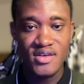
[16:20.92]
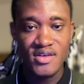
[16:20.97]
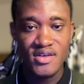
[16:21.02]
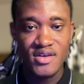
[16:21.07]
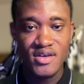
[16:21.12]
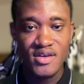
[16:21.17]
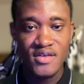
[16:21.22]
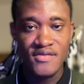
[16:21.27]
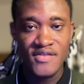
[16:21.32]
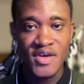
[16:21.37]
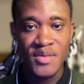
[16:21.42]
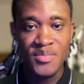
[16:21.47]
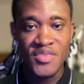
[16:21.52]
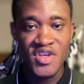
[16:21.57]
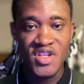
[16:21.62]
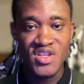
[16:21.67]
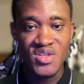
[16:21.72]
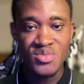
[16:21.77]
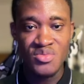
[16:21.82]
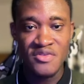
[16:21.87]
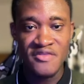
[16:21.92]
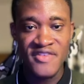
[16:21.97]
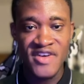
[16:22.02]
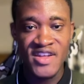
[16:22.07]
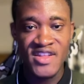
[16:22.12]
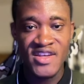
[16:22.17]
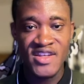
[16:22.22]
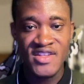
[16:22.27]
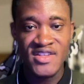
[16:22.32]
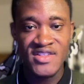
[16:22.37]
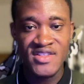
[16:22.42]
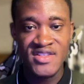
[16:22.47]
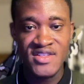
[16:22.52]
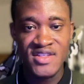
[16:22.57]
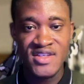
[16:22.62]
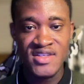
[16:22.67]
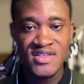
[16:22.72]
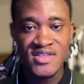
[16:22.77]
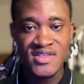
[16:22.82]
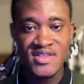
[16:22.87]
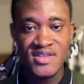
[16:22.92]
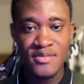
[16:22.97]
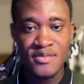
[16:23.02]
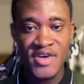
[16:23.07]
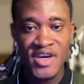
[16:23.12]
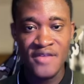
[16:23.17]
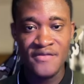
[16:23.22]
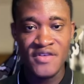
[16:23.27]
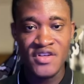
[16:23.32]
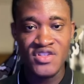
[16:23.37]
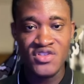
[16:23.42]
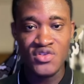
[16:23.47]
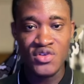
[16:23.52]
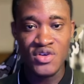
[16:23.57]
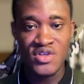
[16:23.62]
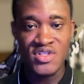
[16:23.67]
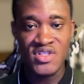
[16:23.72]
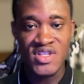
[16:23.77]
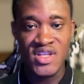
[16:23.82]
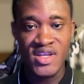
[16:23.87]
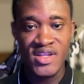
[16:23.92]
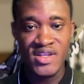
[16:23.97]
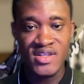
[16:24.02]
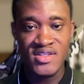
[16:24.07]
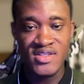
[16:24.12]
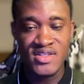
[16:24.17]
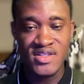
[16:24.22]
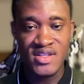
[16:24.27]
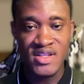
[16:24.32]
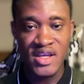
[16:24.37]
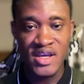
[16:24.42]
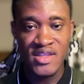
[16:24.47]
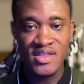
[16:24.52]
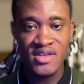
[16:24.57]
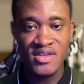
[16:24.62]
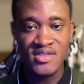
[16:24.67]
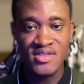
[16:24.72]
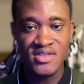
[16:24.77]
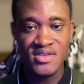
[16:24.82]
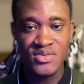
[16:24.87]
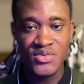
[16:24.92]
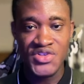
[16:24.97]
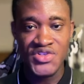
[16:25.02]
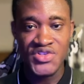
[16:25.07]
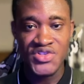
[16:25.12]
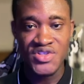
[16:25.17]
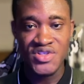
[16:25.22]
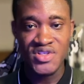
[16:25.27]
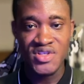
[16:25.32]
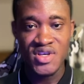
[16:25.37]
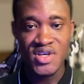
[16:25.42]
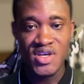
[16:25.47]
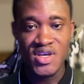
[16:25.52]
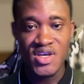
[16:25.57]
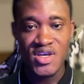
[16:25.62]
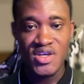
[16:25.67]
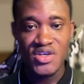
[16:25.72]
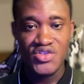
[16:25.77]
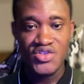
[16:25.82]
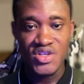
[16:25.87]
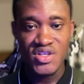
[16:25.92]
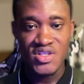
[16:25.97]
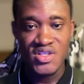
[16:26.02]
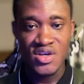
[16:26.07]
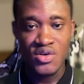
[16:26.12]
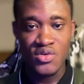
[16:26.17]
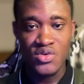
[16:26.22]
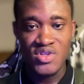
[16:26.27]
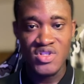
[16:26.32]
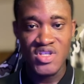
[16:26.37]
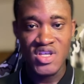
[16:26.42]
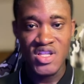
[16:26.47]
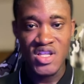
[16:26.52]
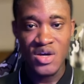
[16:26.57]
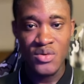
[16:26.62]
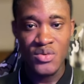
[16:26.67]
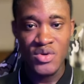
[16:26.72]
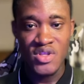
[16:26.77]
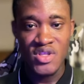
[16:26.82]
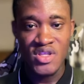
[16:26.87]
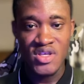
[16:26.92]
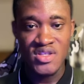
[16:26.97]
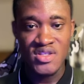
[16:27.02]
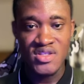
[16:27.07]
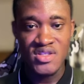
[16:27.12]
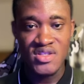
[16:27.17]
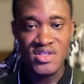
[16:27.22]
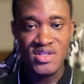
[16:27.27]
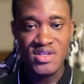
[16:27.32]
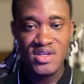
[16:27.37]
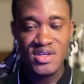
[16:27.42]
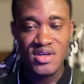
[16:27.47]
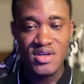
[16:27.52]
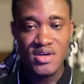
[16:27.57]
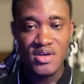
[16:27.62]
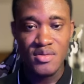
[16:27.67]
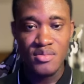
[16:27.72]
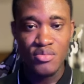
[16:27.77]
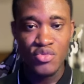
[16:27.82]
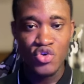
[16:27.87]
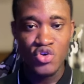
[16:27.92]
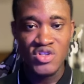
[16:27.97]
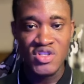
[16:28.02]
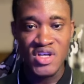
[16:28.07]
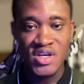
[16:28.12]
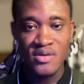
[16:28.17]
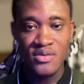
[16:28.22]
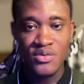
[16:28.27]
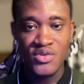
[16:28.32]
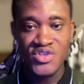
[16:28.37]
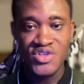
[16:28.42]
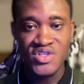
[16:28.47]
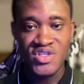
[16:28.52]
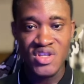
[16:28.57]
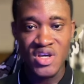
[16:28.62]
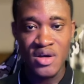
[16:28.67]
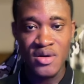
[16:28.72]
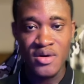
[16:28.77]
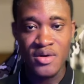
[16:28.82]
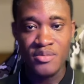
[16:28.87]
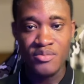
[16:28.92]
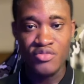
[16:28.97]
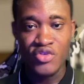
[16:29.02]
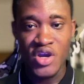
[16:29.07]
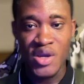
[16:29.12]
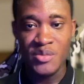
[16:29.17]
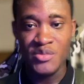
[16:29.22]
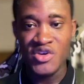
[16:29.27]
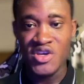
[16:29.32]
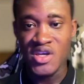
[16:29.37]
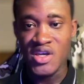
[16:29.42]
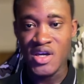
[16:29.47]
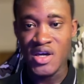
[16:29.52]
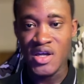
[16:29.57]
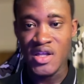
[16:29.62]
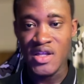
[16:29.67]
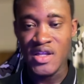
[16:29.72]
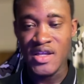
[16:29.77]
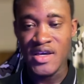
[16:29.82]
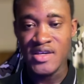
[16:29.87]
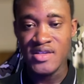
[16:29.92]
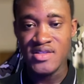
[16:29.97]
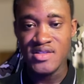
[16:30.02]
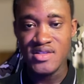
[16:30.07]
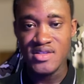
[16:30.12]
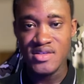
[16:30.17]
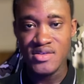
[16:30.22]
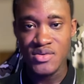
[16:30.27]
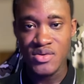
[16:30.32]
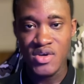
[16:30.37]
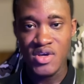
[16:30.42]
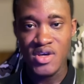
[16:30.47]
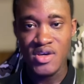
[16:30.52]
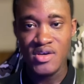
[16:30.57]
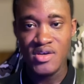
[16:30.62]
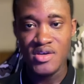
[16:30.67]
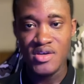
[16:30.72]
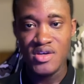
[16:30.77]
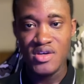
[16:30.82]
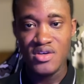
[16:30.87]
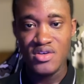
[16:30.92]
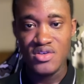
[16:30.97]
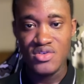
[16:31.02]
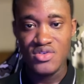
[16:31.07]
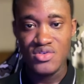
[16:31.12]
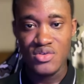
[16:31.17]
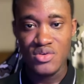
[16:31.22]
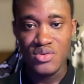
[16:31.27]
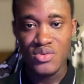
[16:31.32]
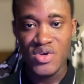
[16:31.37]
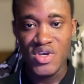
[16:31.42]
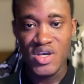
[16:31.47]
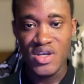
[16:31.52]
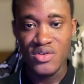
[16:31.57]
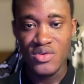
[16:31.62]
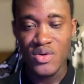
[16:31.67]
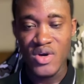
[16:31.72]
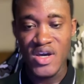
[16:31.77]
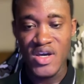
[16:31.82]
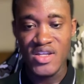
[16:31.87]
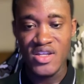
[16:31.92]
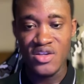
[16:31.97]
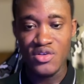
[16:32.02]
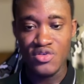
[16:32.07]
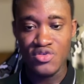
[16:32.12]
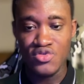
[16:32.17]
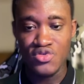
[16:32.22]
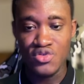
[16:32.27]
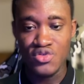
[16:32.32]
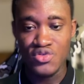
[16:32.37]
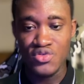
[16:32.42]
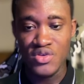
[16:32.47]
if the pin is provided, it's this, but if it's not, then it's like this, which is just the container with this border, which is our primary color light. Okay, so we can go ahead and also do